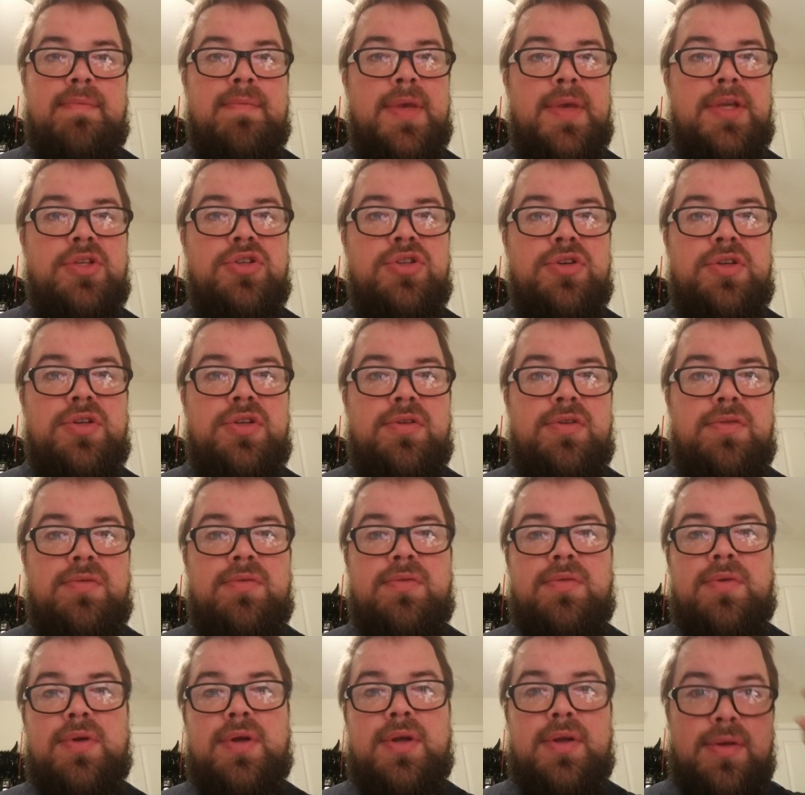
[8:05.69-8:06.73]
Make sure
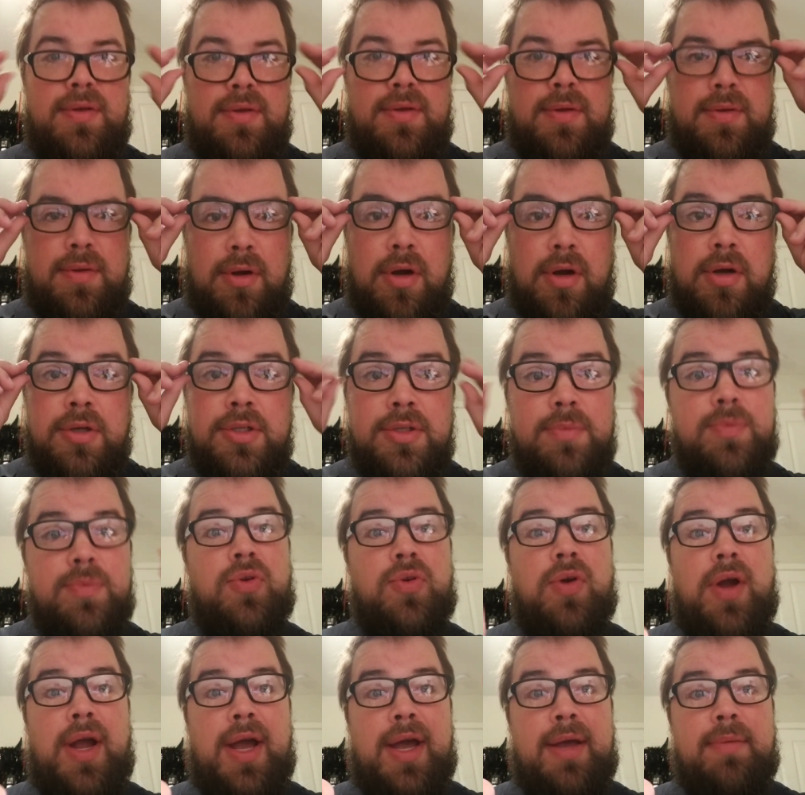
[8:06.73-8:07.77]
you are
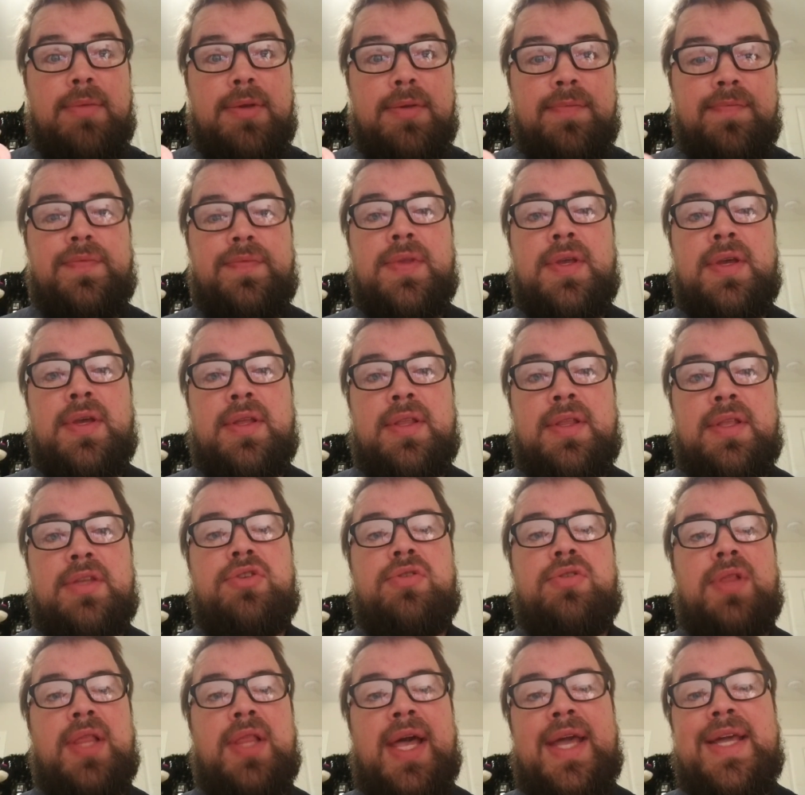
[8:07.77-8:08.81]
subscribed,
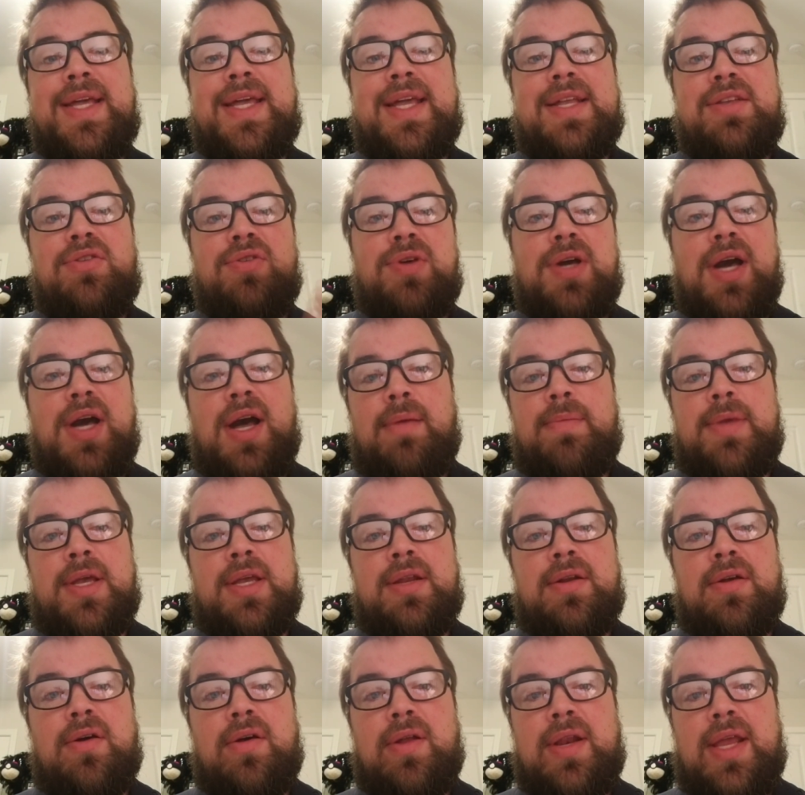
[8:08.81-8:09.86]
that you like and you
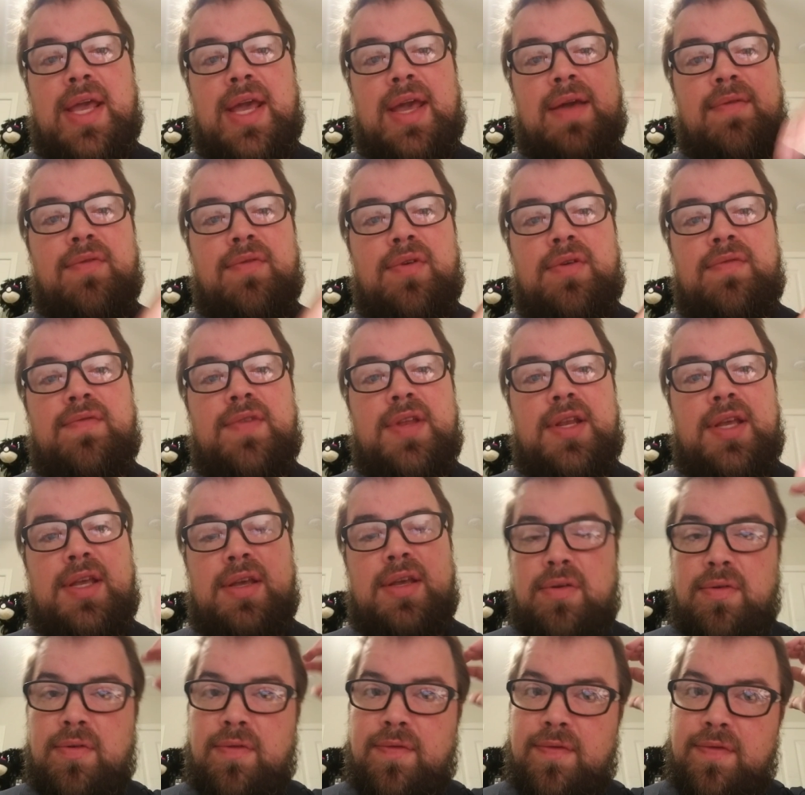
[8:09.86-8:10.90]
comment on every
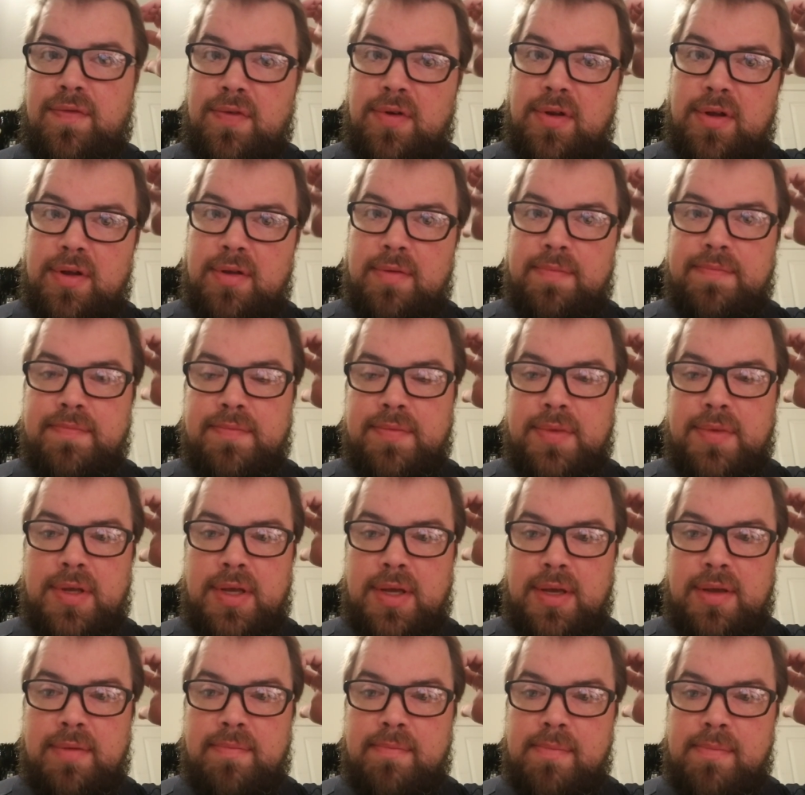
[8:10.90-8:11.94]
video from
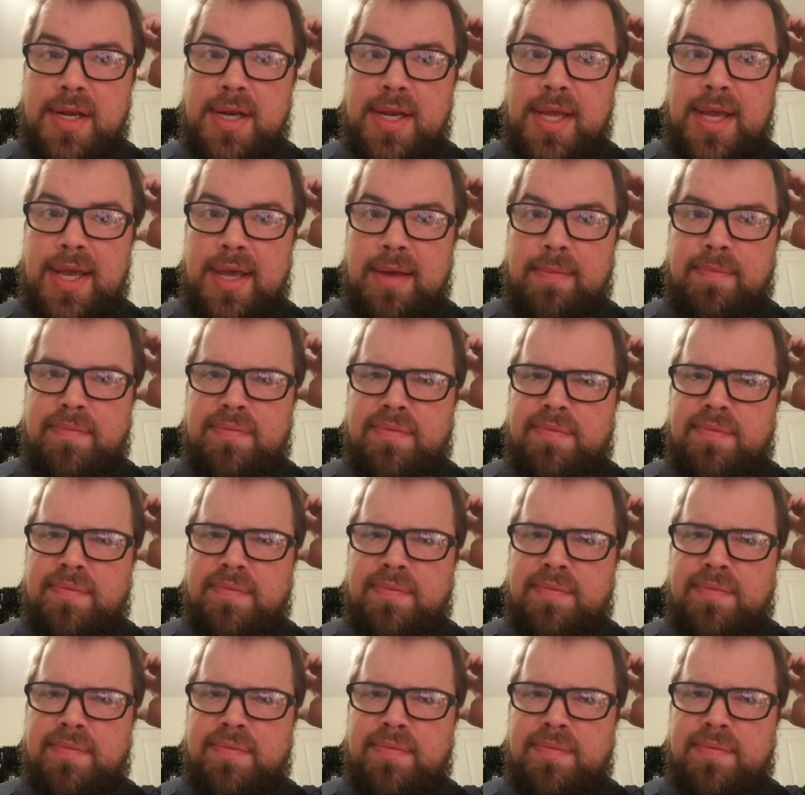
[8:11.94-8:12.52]
Monday.